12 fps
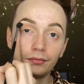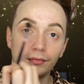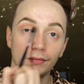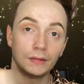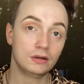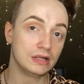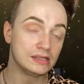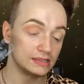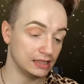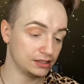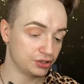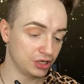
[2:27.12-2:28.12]
Oh, that's a nice
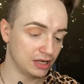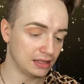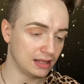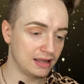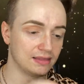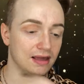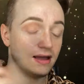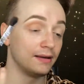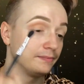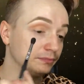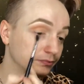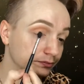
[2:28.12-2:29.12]
shade. I like that.
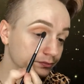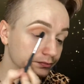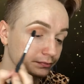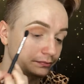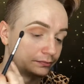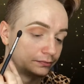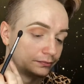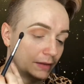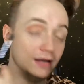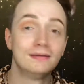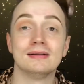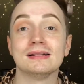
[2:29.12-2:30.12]

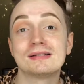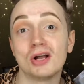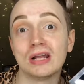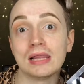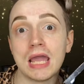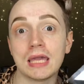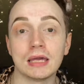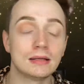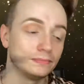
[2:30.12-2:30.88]
It's called I Like It.